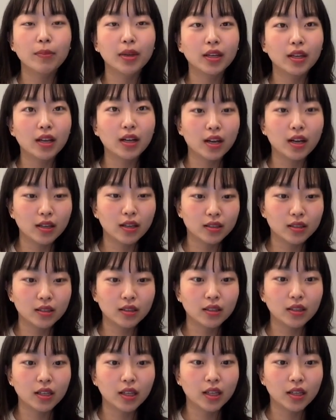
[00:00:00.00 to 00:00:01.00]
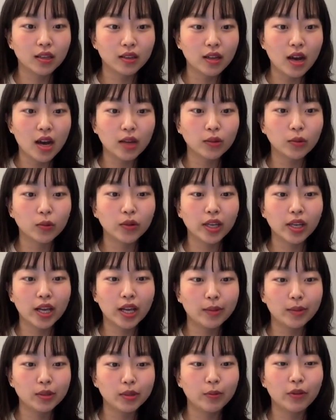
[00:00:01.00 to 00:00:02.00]
because it not only
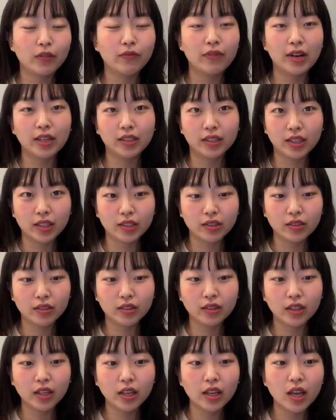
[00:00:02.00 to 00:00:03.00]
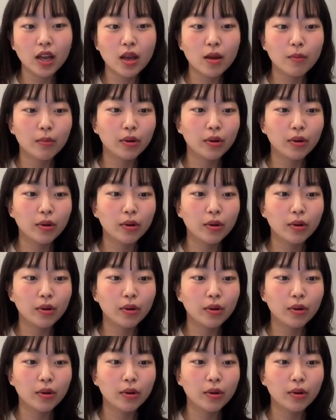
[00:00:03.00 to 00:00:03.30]
helps me financially,